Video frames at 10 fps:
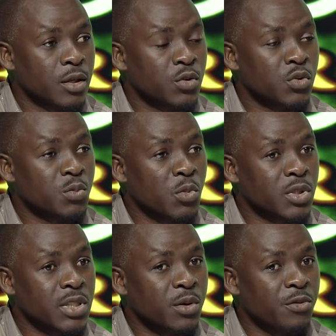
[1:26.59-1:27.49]
to
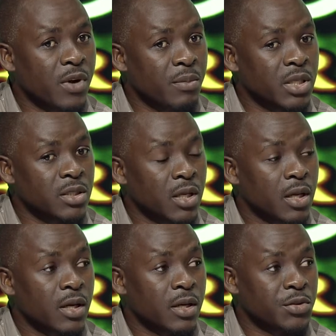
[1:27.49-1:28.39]
small-scale farmers
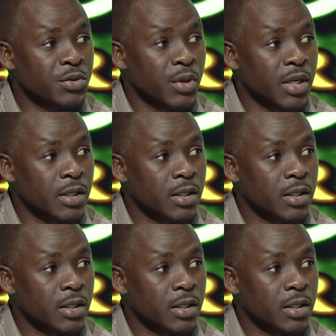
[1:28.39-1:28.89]
countrywide.